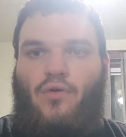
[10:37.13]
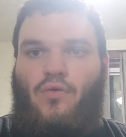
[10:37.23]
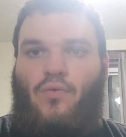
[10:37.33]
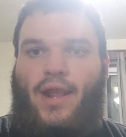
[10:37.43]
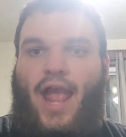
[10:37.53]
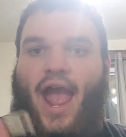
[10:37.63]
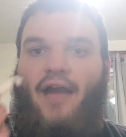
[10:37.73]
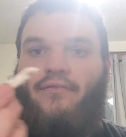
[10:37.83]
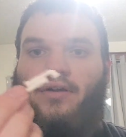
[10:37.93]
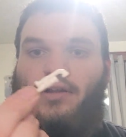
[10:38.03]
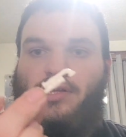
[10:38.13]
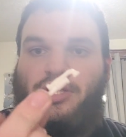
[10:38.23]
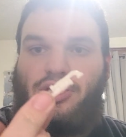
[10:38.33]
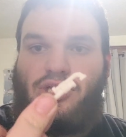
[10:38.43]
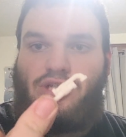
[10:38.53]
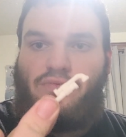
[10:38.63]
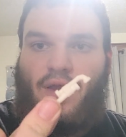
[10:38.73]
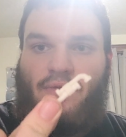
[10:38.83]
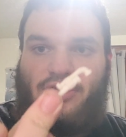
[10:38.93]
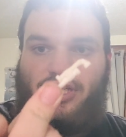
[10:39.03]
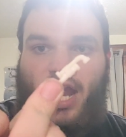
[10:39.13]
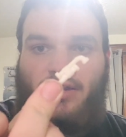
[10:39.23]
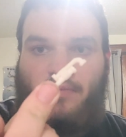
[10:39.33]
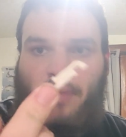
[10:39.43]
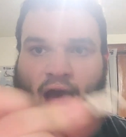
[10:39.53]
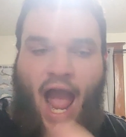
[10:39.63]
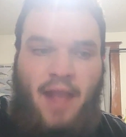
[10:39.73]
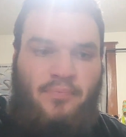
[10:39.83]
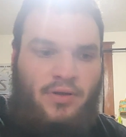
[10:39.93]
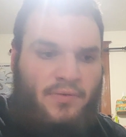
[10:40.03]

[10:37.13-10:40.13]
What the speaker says: We have a gent pipe.